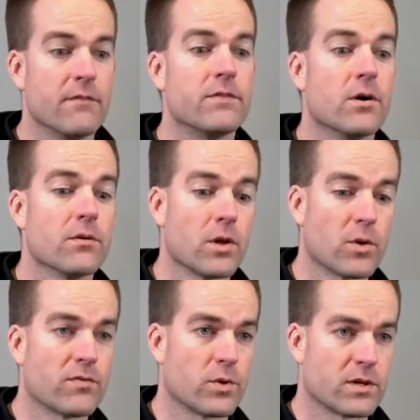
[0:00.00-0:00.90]
Of the
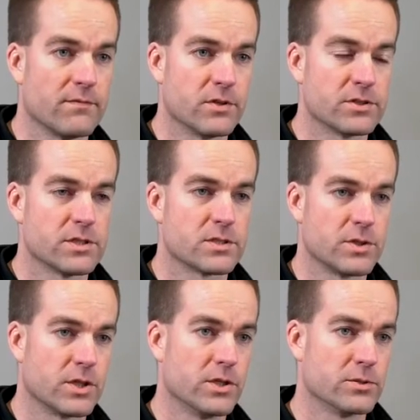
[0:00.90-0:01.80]
lower floor conversions,
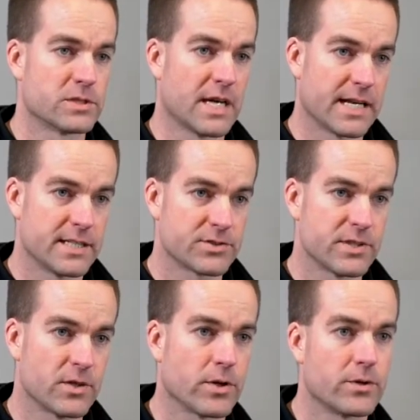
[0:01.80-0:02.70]
you can do side
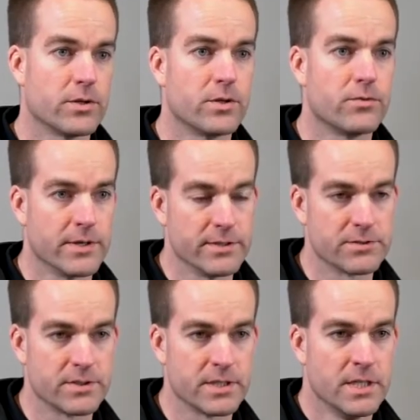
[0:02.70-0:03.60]
entry or you can do rear
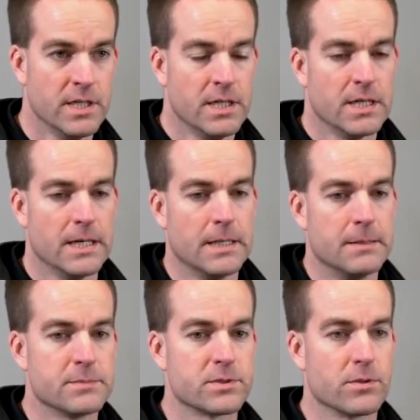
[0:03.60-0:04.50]
entry.
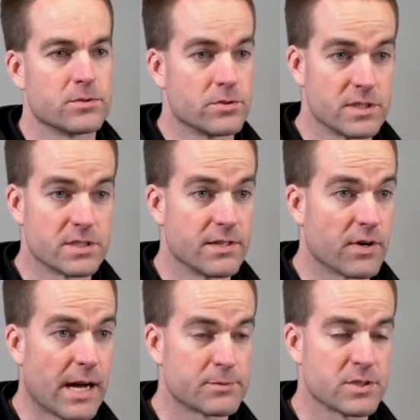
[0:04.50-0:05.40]
So those are just
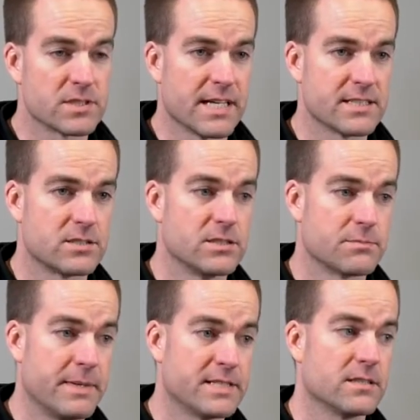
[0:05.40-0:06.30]
different options, and that's
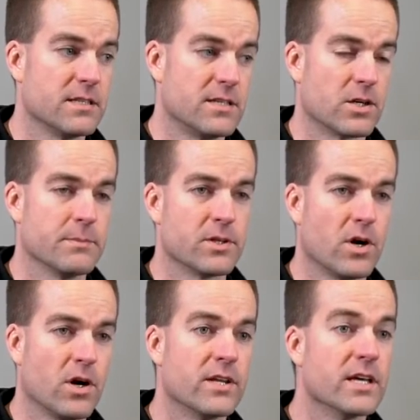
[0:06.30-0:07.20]
just basically determined
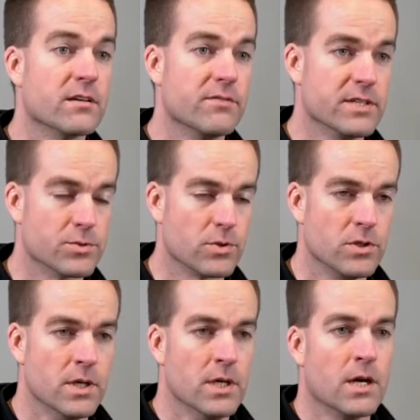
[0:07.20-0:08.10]
on the
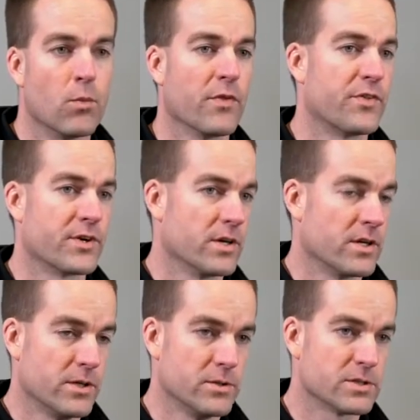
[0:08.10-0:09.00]
individual, what they're going
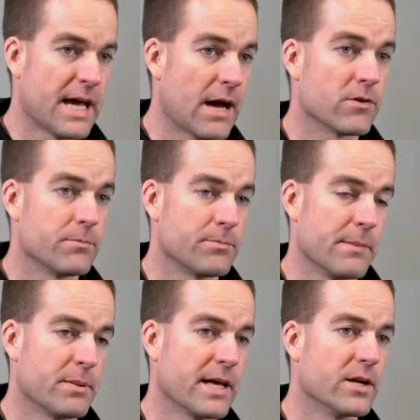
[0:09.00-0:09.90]
to use and how
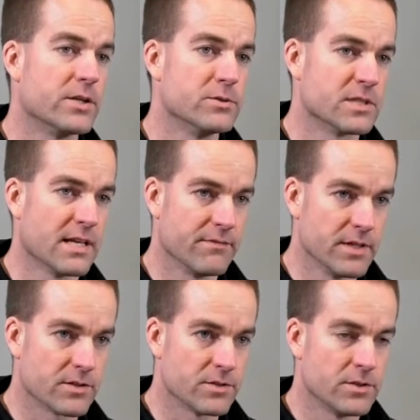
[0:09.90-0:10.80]
they plan on using that
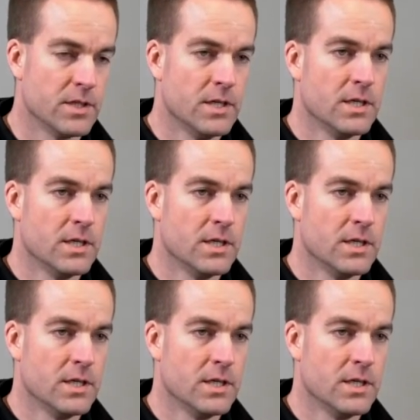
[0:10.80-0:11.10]
vehicle.